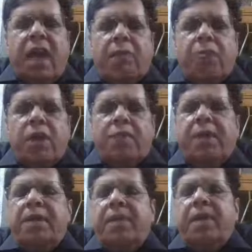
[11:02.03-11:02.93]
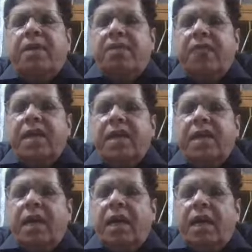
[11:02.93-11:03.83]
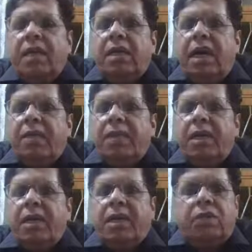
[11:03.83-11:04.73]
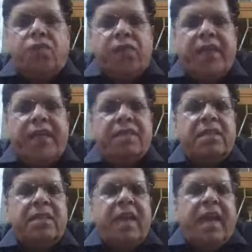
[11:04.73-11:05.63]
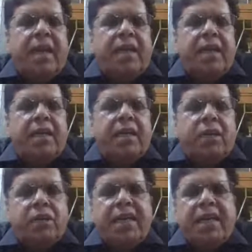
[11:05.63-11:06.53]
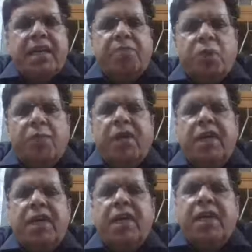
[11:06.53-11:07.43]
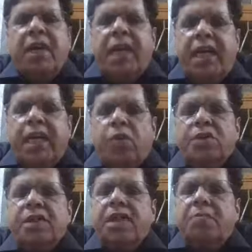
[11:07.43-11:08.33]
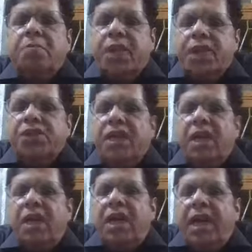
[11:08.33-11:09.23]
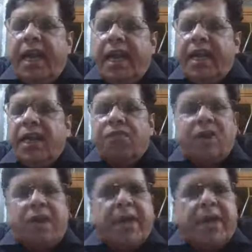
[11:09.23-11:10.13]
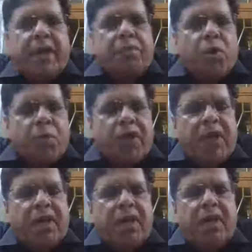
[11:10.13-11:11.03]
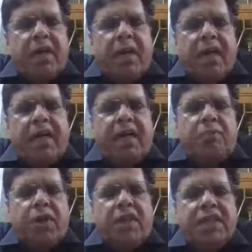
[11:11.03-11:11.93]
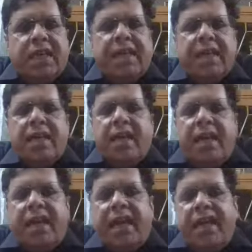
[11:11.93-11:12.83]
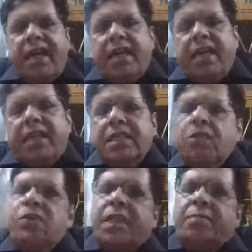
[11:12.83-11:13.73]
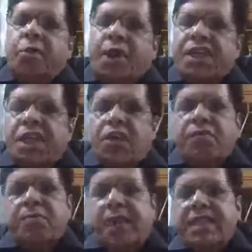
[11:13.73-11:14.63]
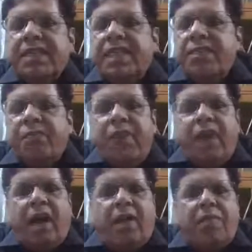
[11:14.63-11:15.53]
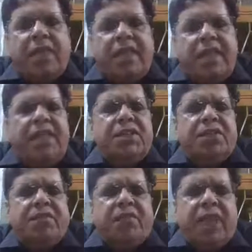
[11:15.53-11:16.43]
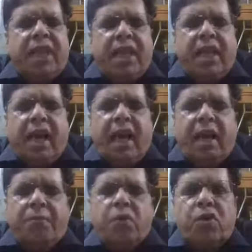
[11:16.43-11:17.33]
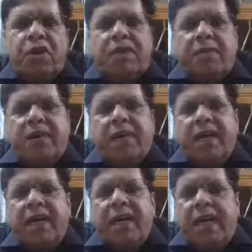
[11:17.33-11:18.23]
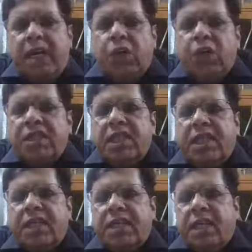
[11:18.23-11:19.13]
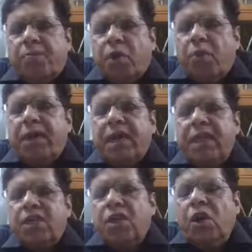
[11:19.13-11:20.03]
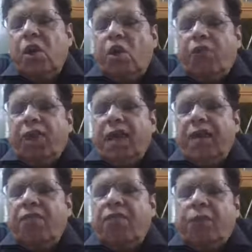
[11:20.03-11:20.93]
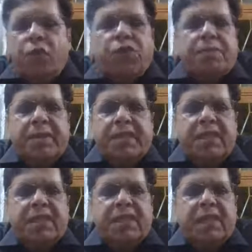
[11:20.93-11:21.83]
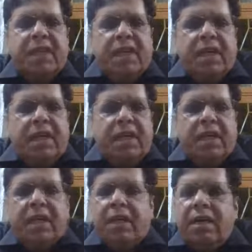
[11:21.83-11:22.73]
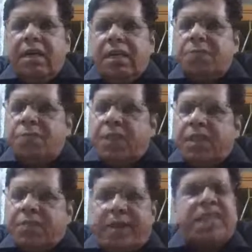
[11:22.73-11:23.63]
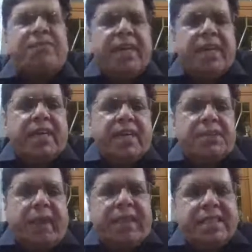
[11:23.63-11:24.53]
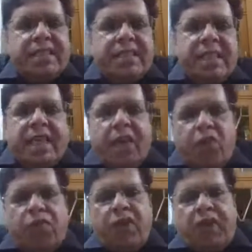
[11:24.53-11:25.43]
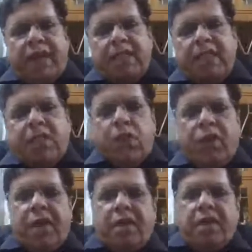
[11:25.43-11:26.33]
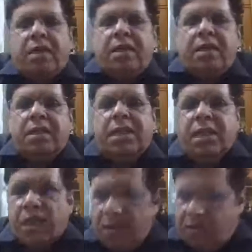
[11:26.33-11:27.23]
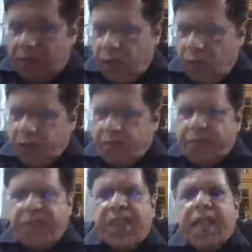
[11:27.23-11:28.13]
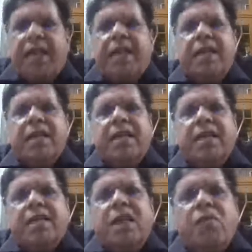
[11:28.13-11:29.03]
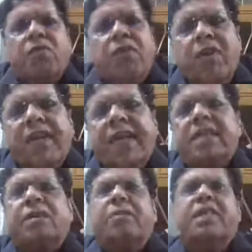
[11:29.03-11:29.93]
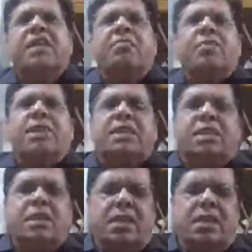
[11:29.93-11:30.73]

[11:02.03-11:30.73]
hypolipidemic effect, anti-diabetic influence, anti-lithogenic property, antioxidant potential, anti-inflammatory property, anti-mutagenic, and anti-carcinogenic potential of spices. Among these, the hypocholestemic and antioxidant properties of a few species specific spices have far-reaching nutraceutical values. And now we will take some examples.